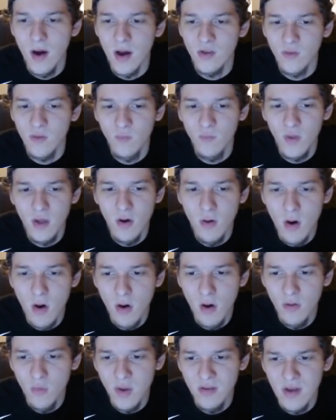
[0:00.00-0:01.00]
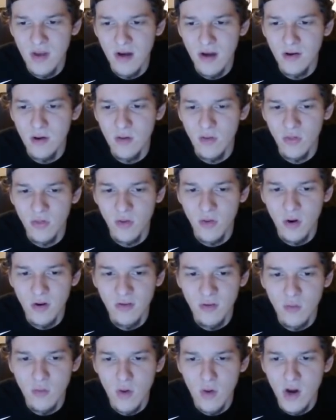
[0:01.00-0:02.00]
So if we go all the way down here to
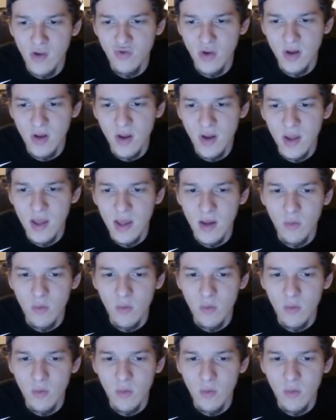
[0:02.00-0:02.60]
$3,200,